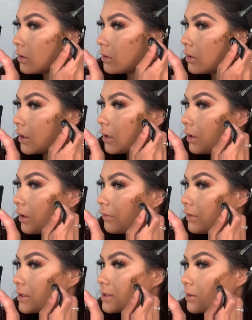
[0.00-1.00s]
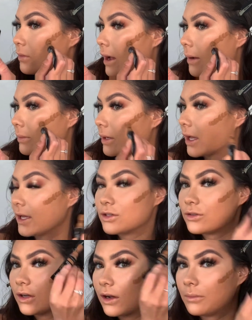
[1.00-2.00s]
And I love this little applicator
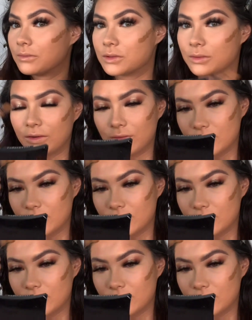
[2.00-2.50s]
it comes with.